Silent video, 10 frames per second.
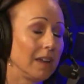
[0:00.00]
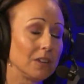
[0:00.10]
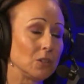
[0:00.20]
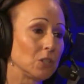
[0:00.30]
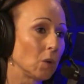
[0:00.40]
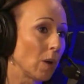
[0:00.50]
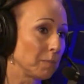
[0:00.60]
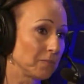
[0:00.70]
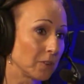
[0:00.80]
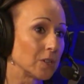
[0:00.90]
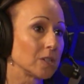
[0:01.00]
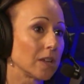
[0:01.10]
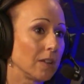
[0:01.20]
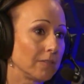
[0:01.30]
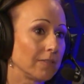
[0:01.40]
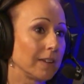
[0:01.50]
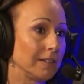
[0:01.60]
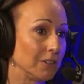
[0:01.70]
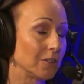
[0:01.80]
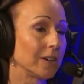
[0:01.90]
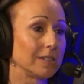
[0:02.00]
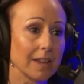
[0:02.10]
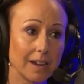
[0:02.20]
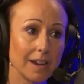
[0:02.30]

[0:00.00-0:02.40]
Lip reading: you show up for yourself and you're a 10